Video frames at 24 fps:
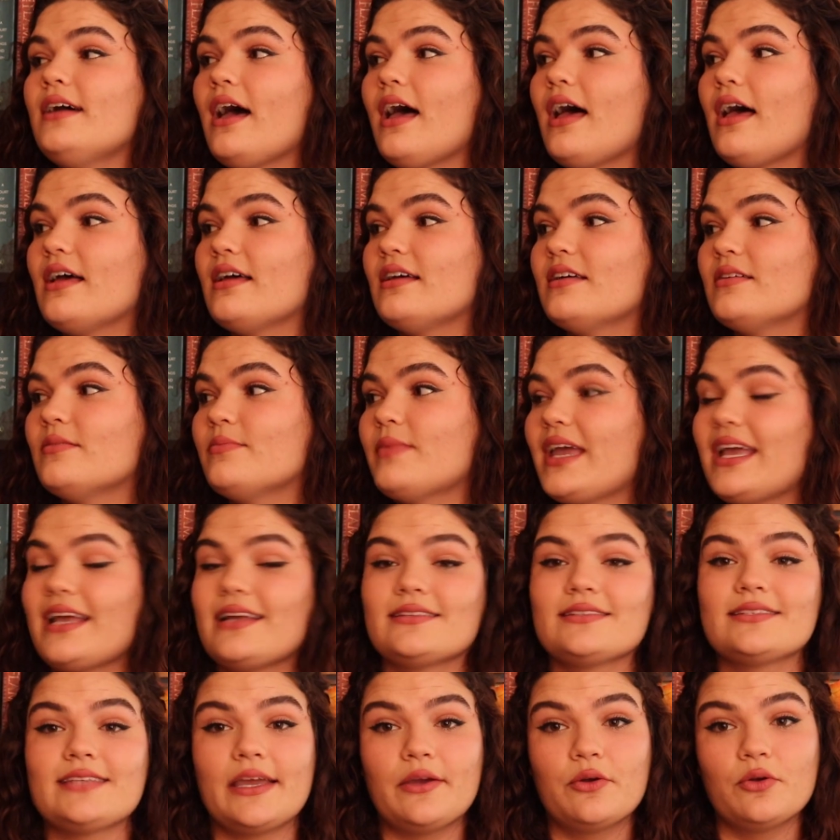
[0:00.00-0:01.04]

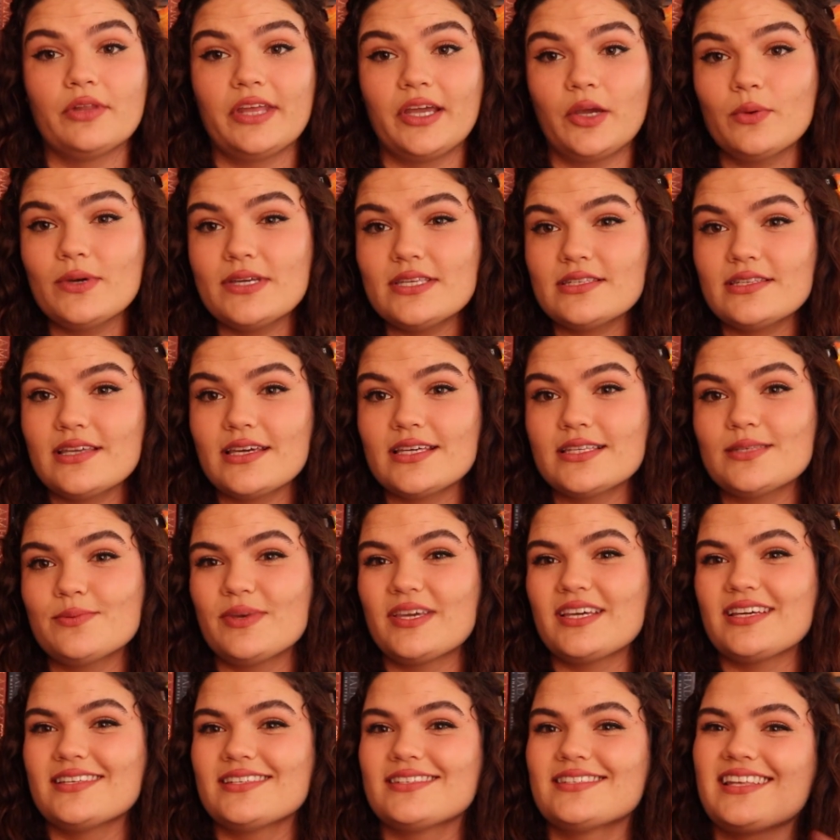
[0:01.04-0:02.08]
and psycholinguistics,
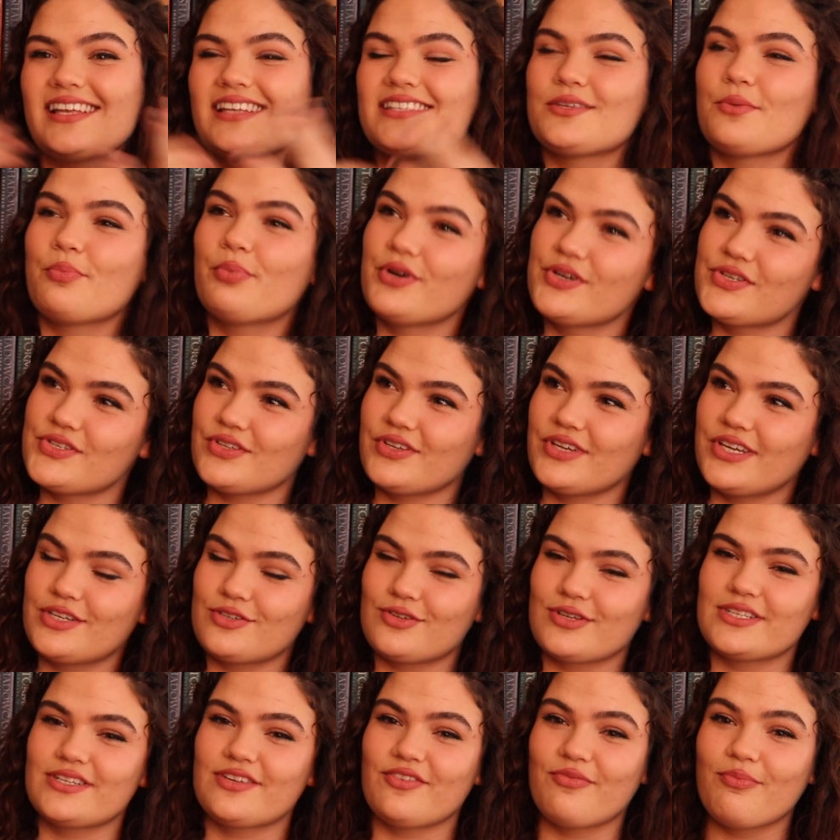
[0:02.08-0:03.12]
because that's a personal
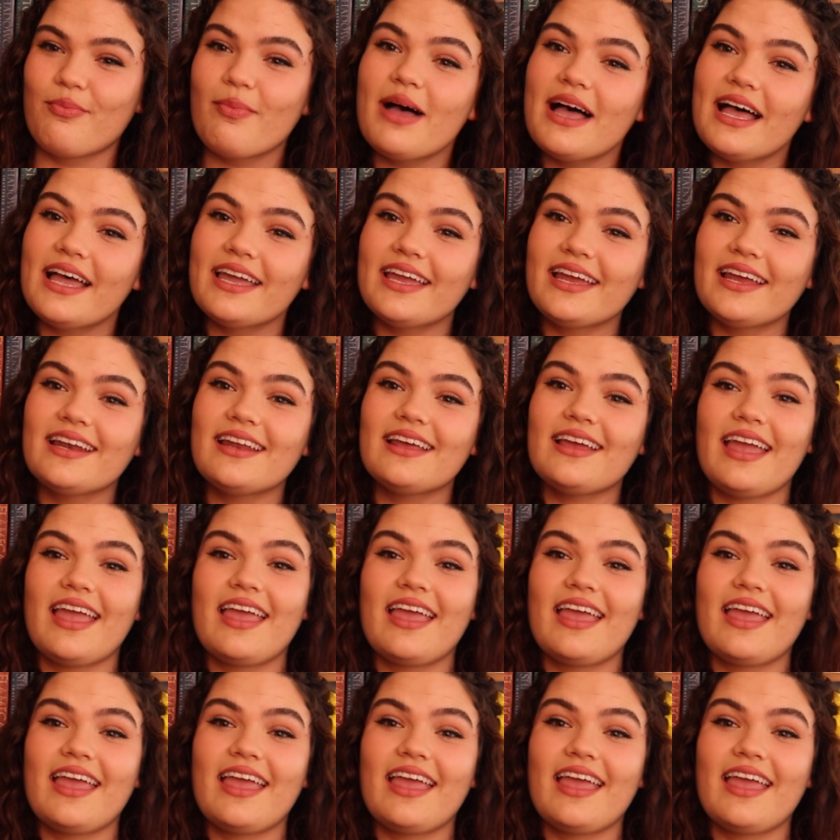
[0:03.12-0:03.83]
interest of mine.